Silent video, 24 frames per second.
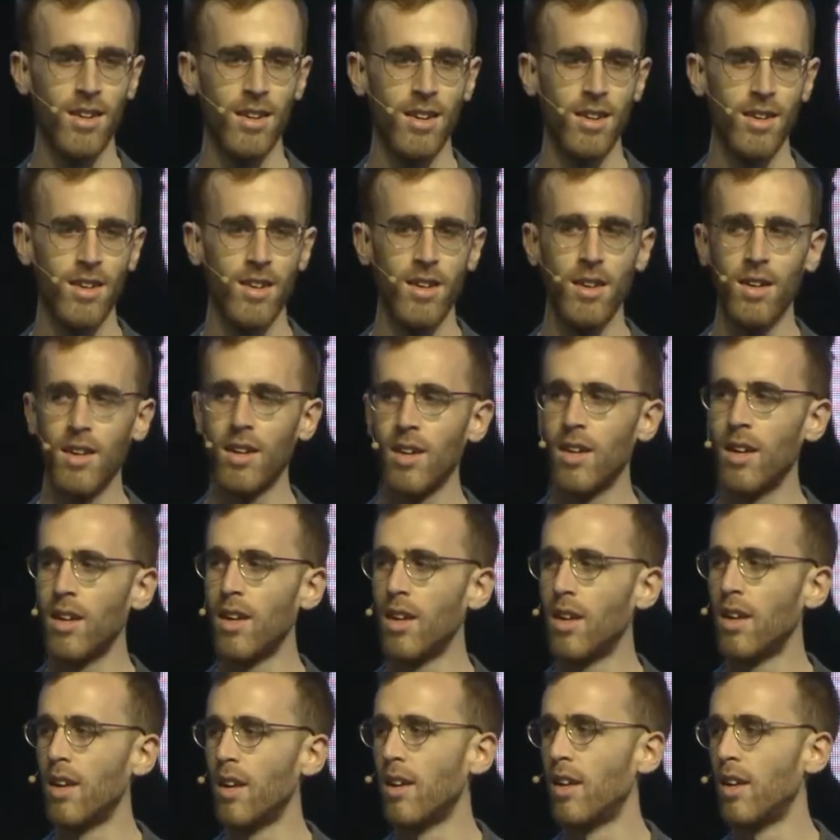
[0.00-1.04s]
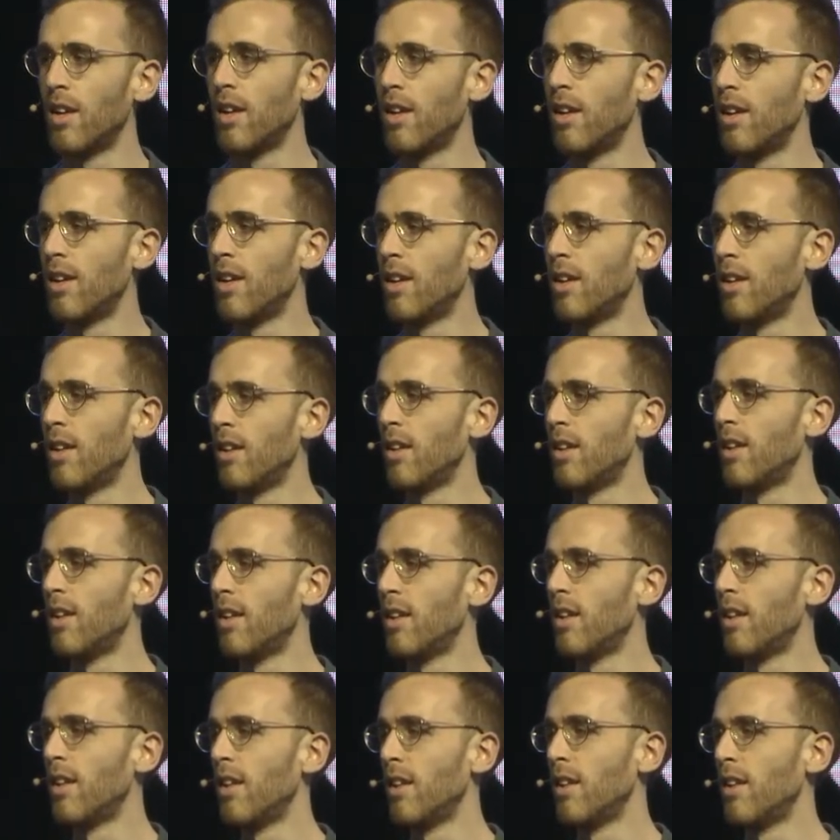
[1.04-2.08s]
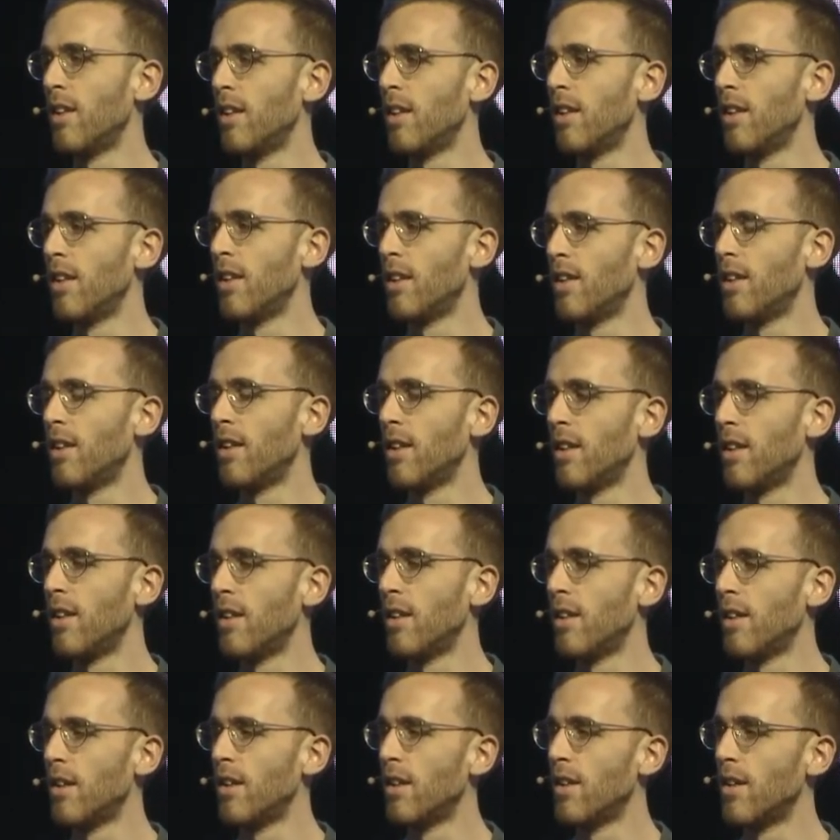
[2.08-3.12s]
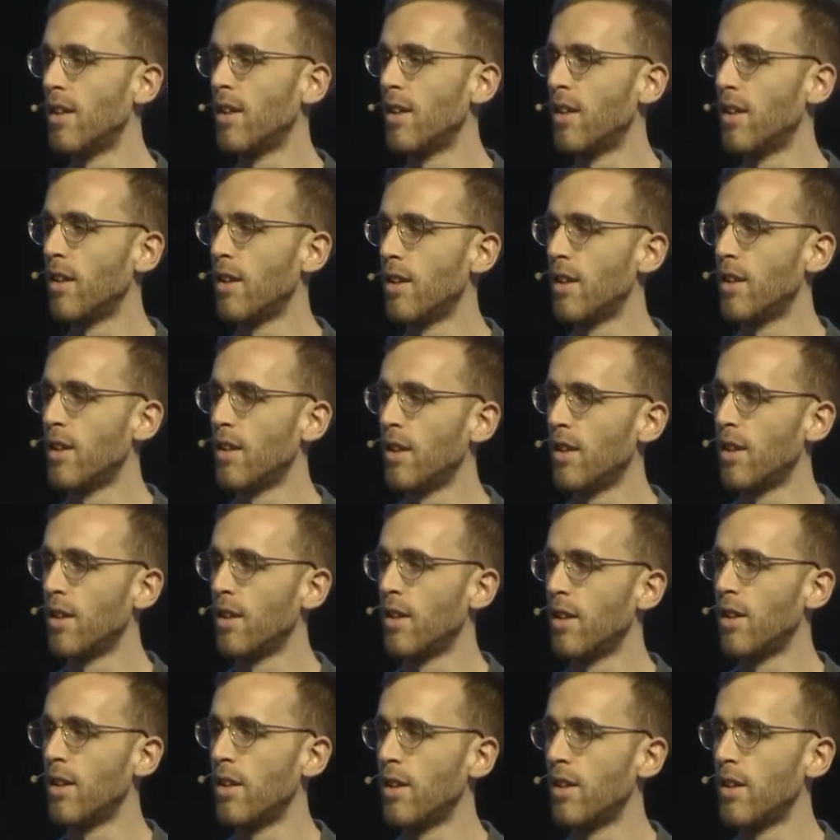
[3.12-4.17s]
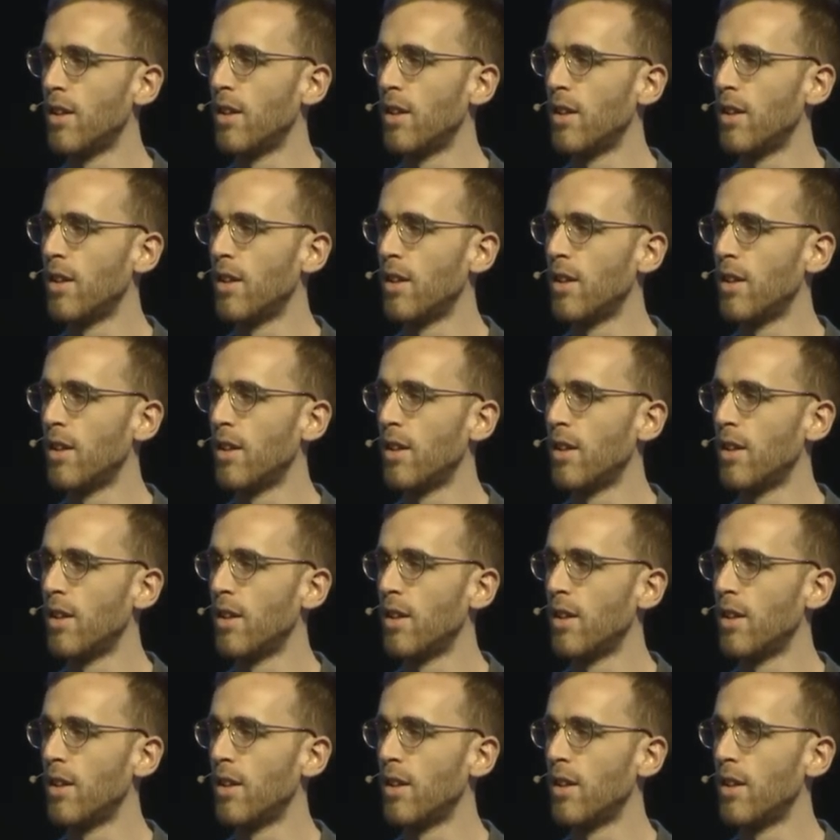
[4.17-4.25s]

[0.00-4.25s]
Nobody speaks.